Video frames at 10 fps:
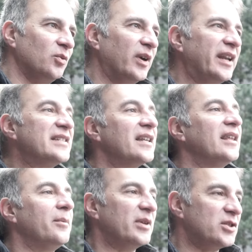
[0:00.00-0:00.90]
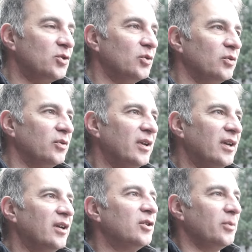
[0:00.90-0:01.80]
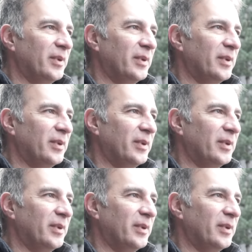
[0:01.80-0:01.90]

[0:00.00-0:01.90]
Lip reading: What is it they must do to